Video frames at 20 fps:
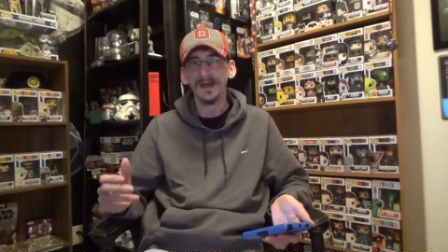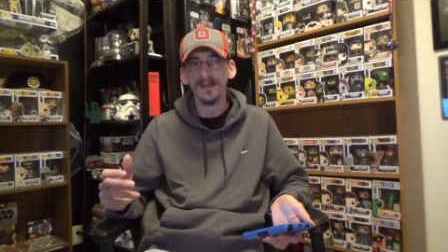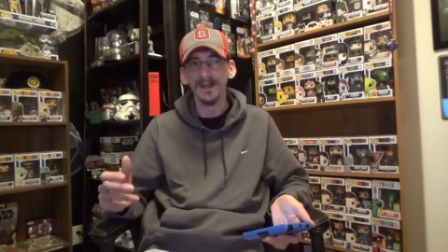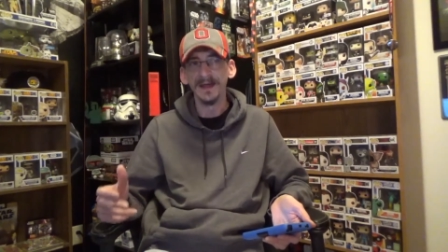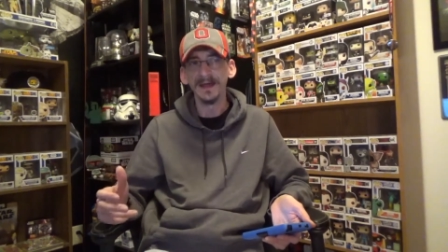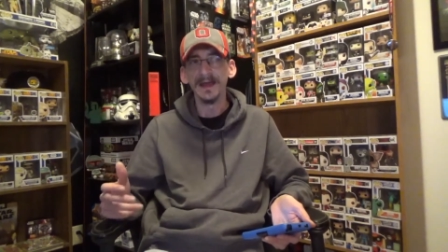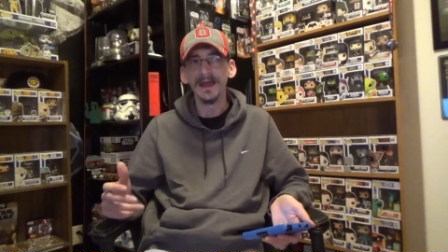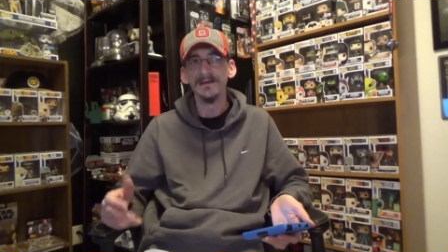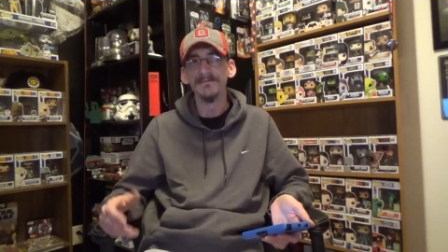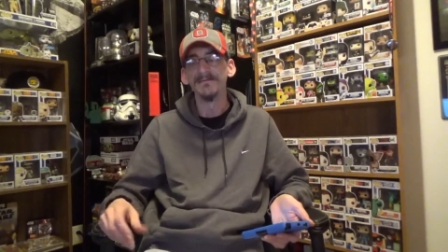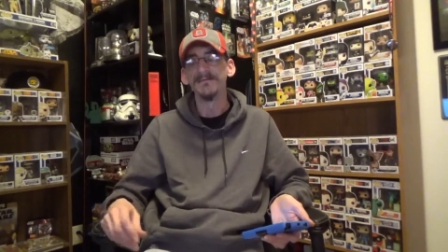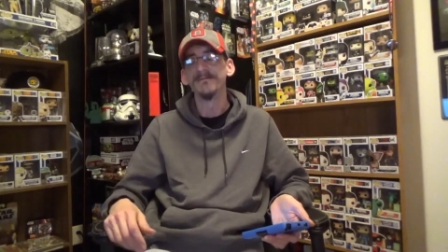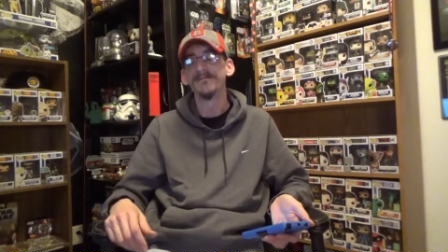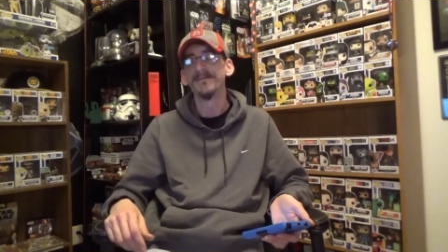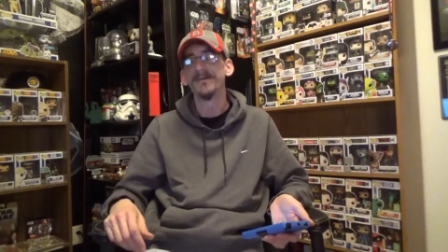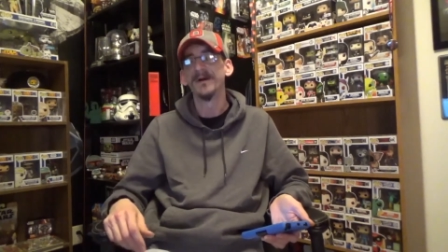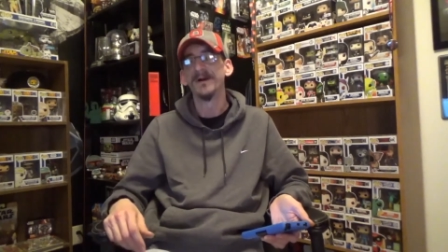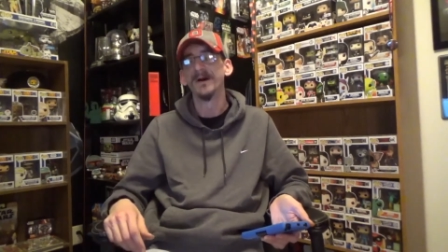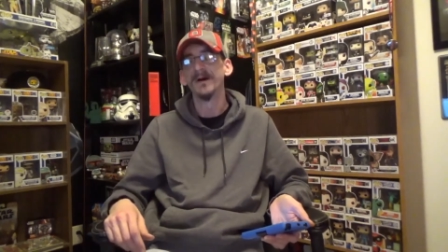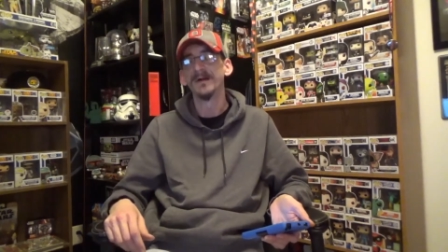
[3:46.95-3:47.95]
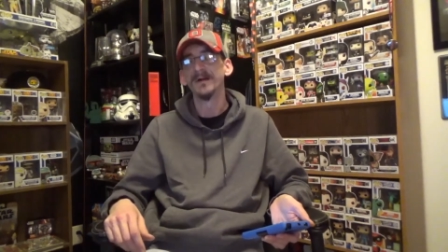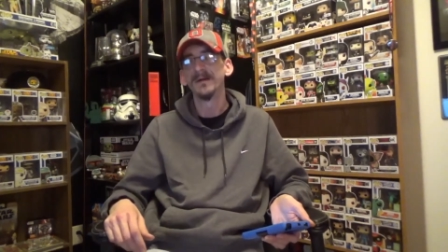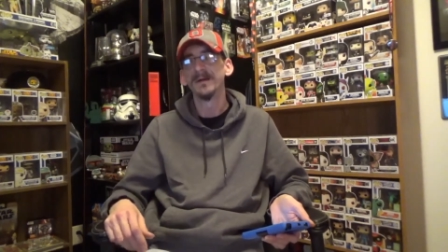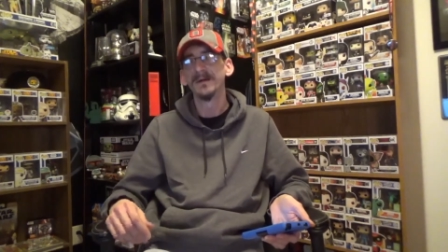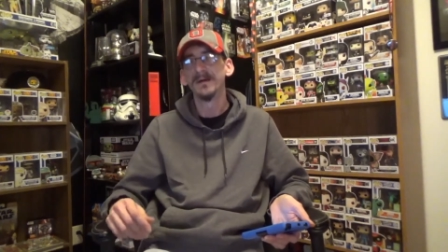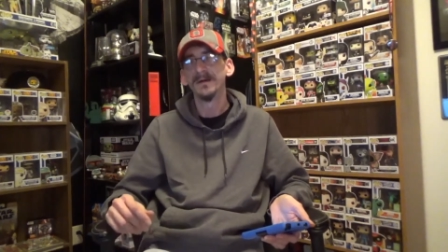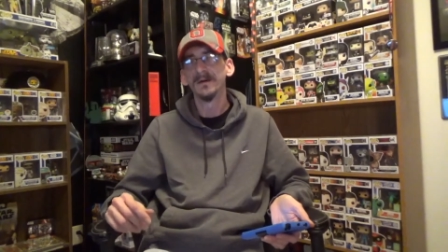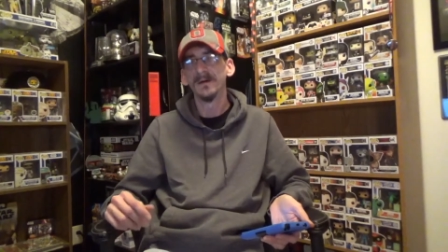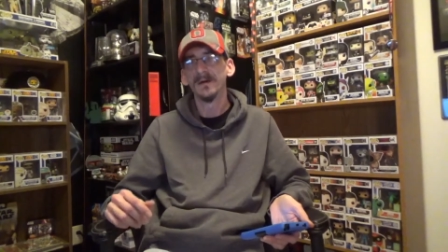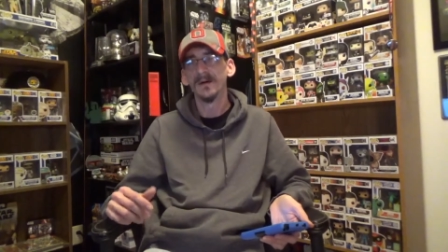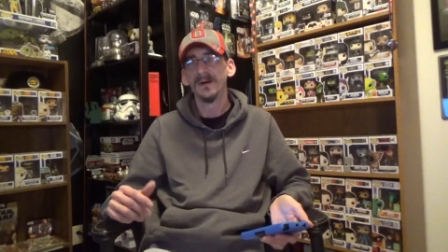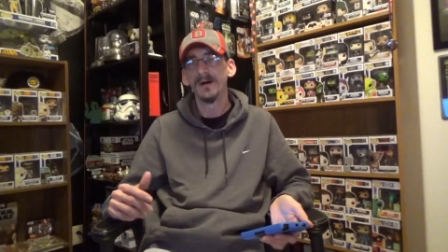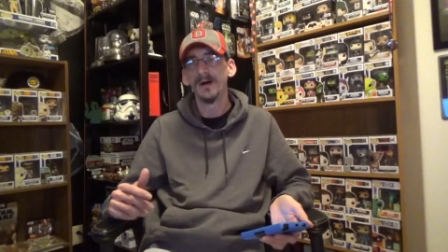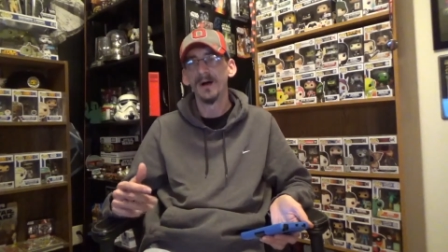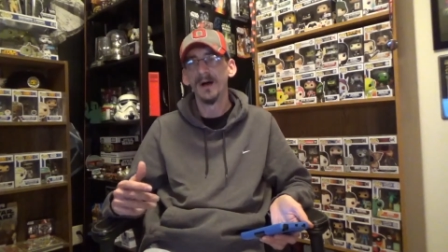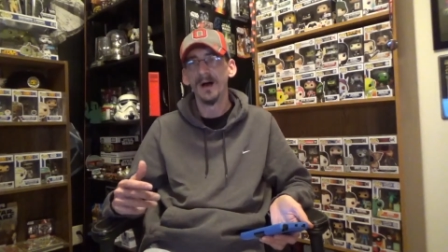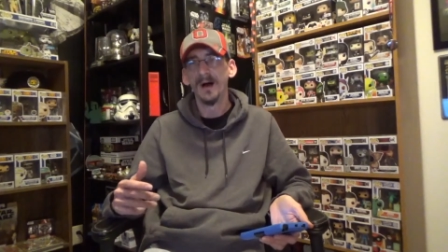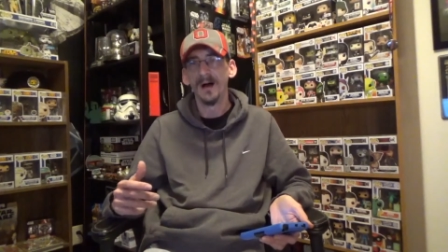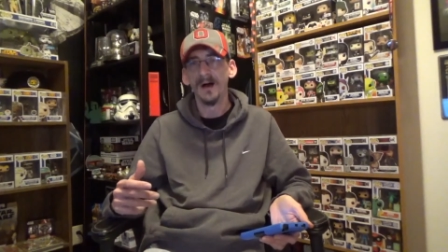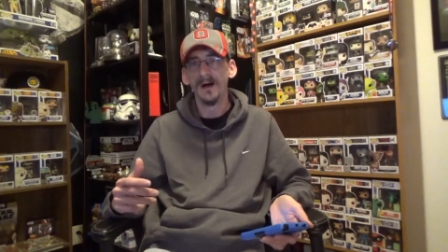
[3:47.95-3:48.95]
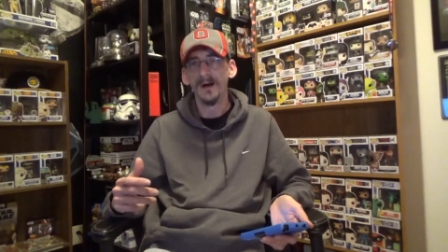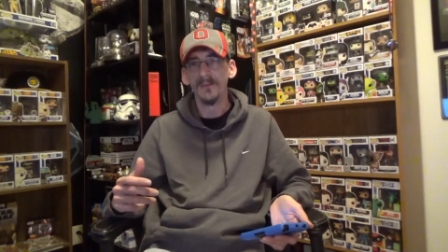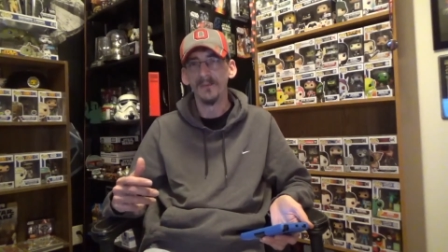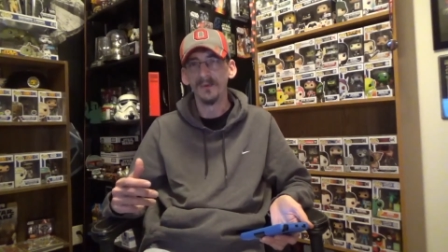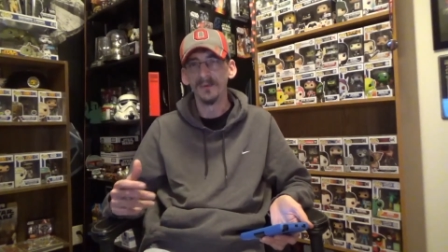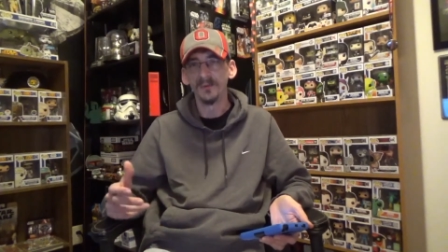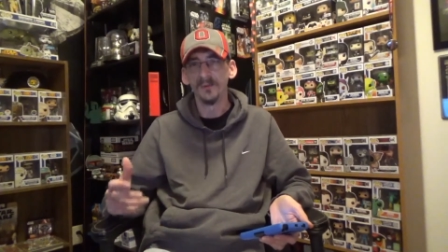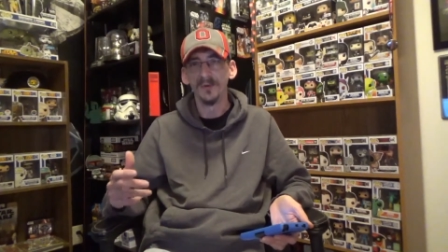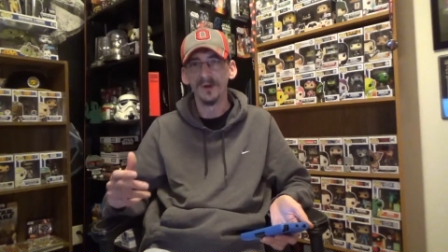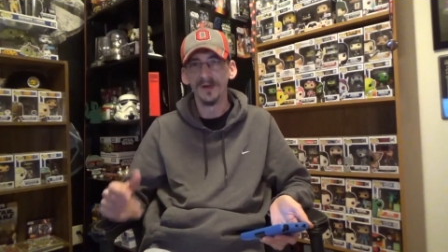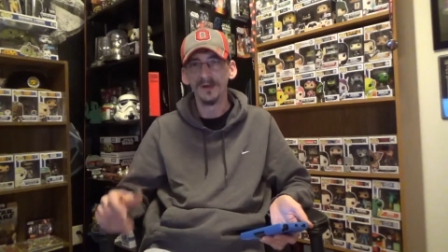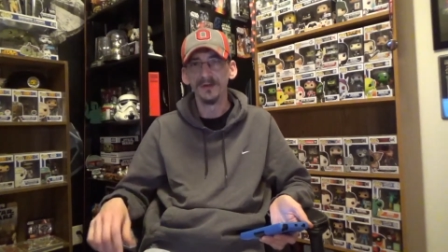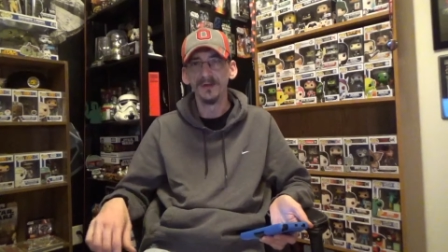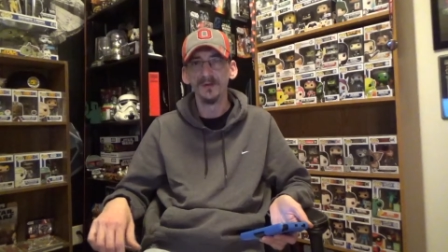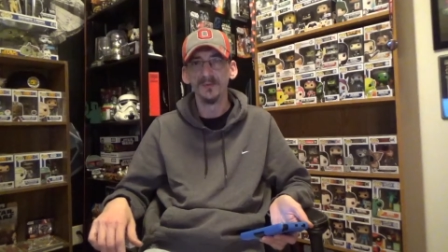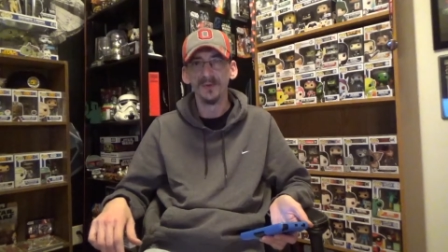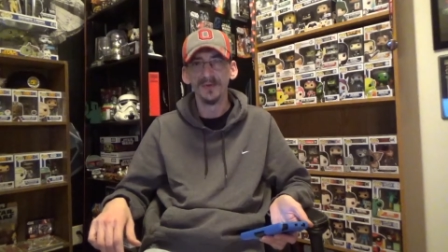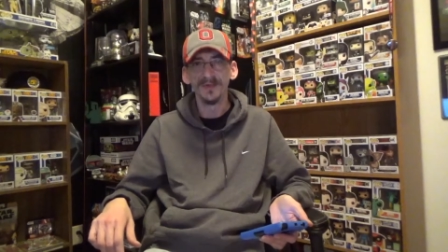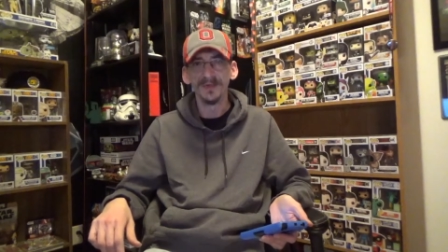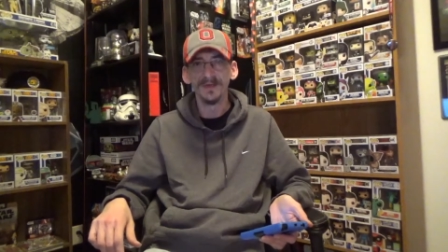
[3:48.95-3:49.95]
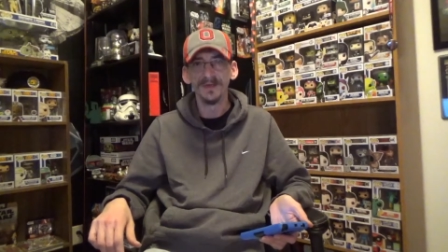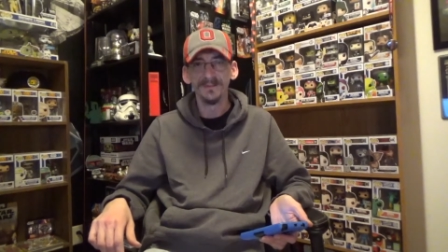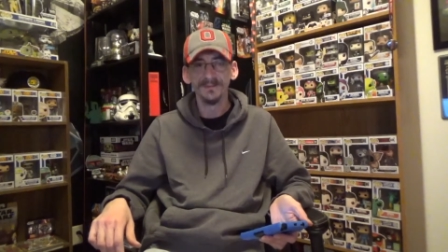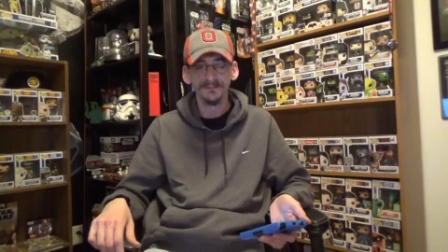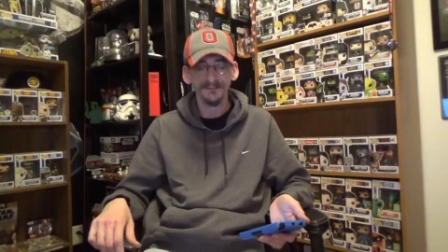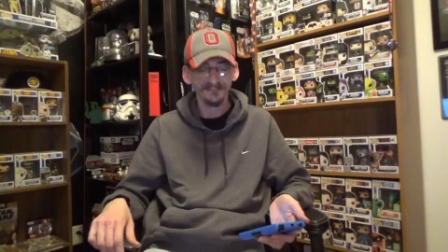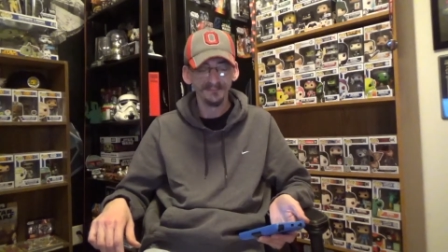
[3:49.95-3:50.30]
like having fun uh, with what I do with it.